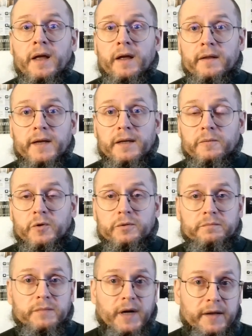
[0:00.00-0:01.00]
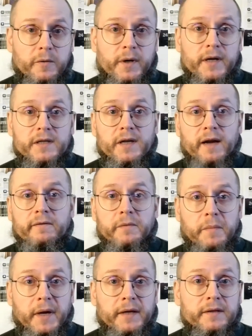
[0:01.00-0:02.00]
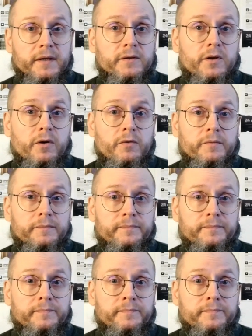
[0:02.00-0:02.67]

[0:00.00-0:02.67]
that would otherwise have remained unknown.